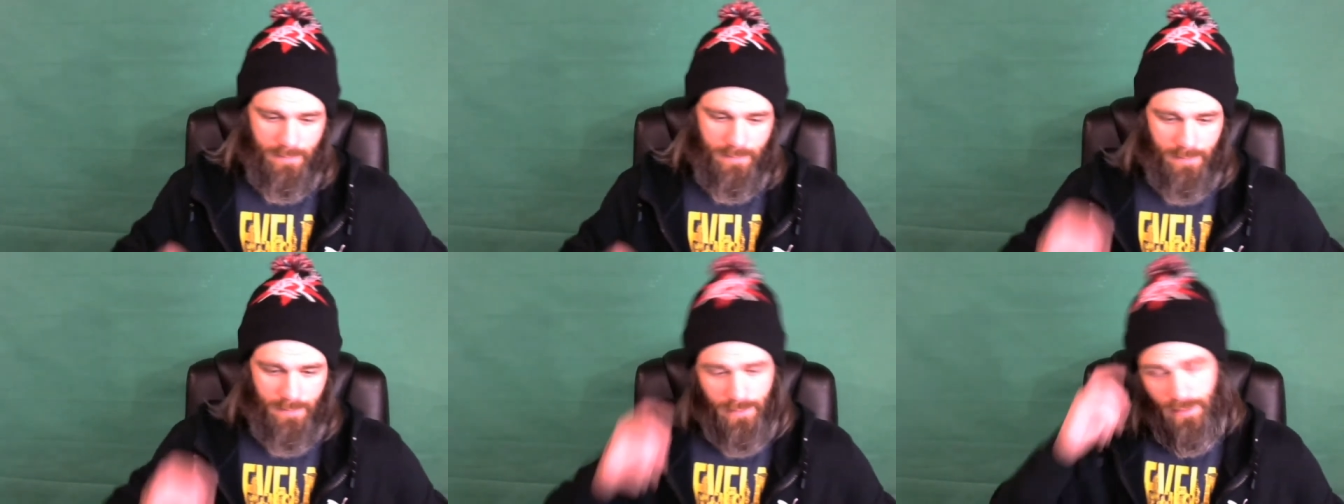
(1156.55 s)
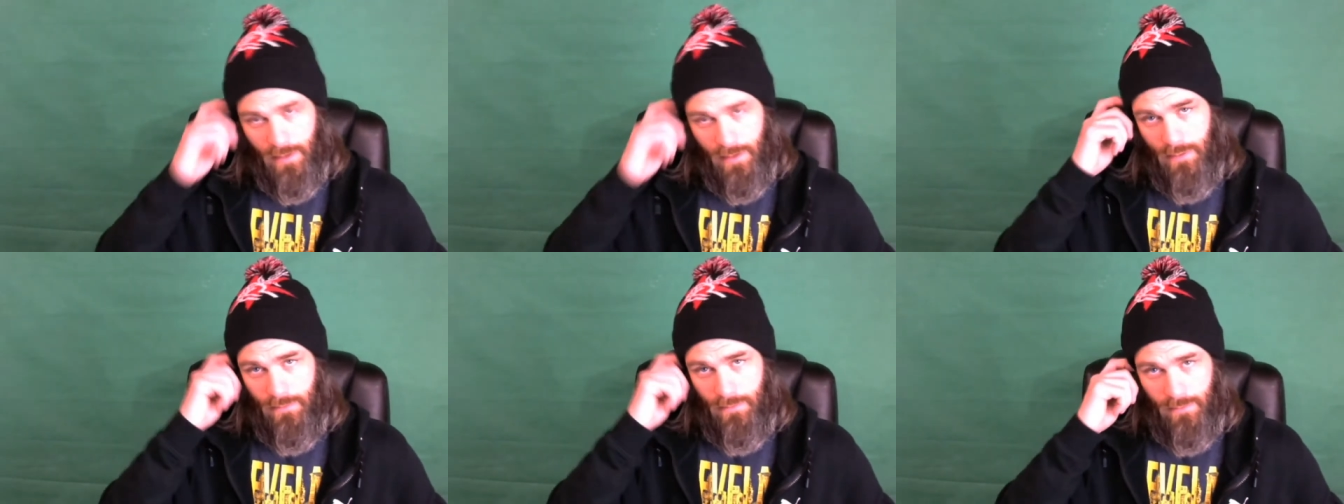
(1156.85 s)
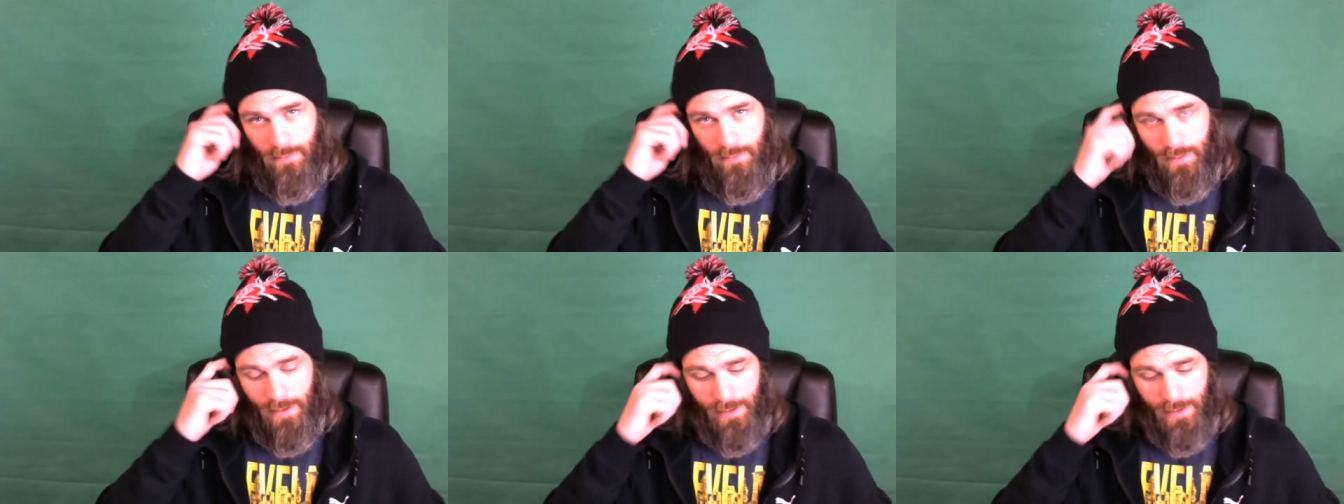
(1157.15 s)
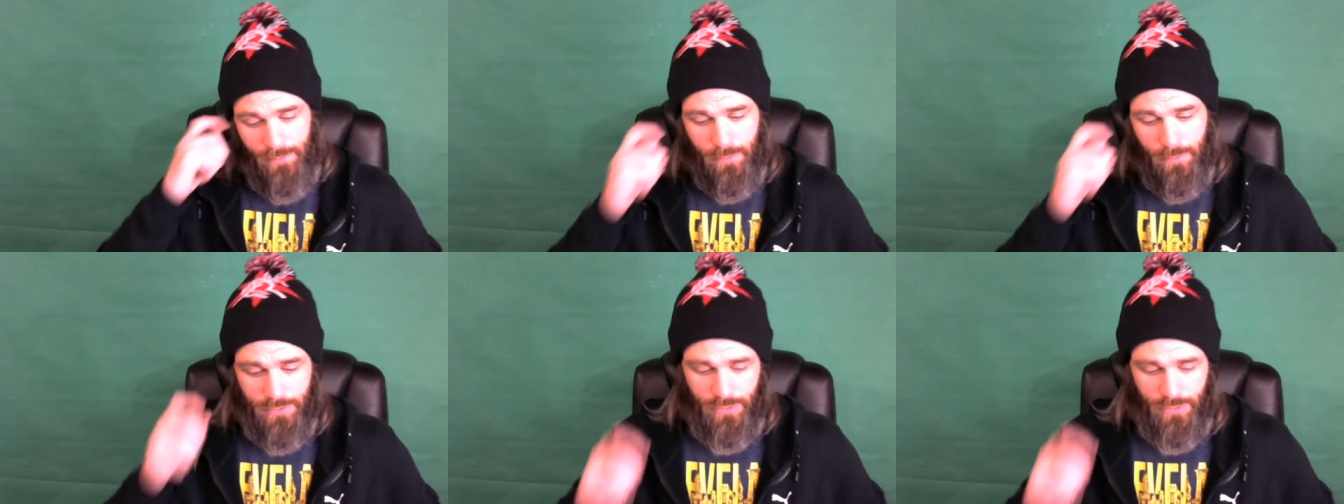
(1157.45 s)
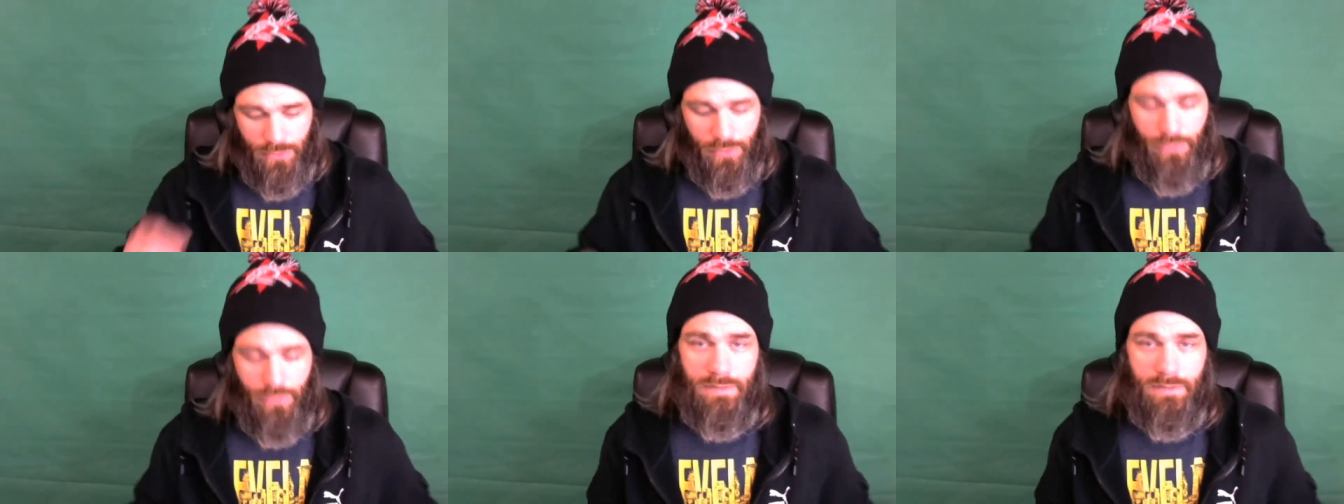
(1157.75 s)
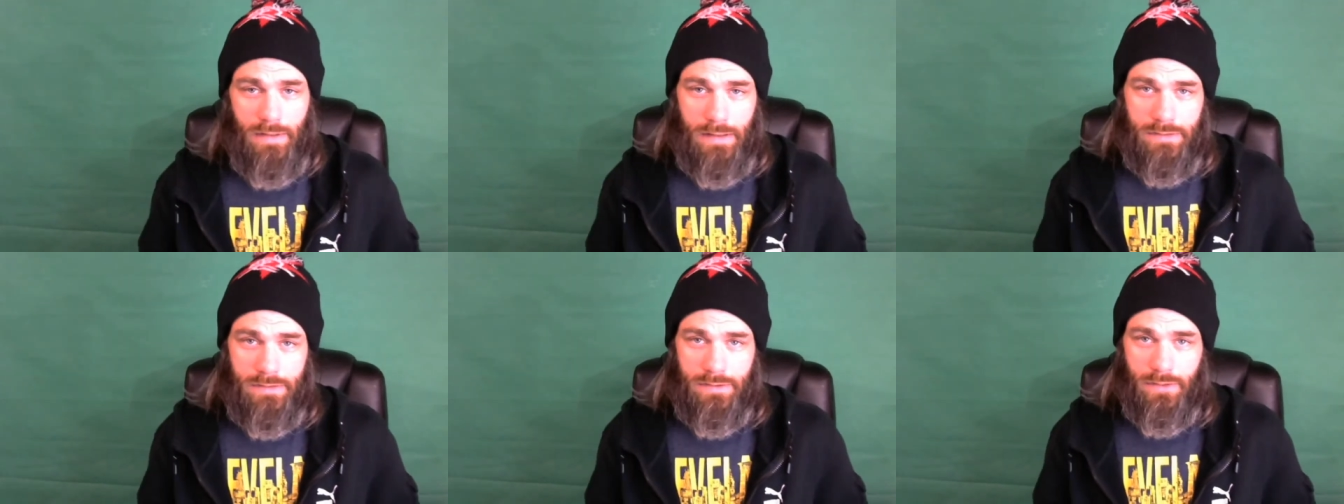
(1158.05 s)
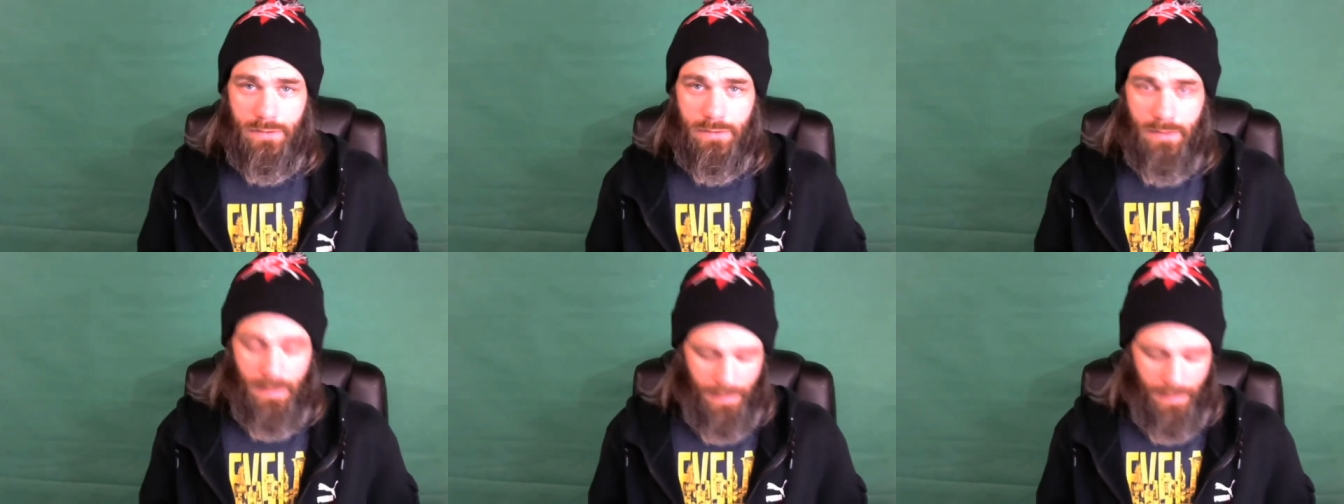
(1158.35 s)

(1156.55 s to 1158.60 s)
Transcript: You know, that's what you do essentially.